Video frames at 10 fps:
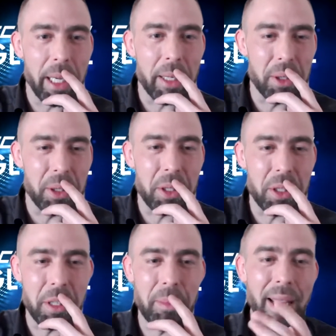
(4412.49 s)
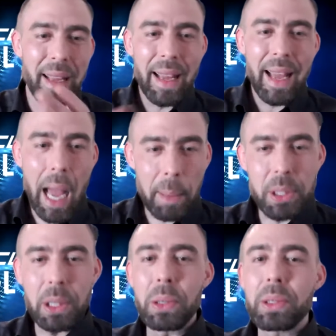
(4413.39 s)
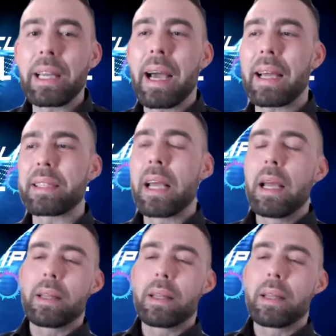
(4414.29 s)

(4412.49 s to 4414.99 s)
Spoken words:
ecosystem. Absolutely, guys.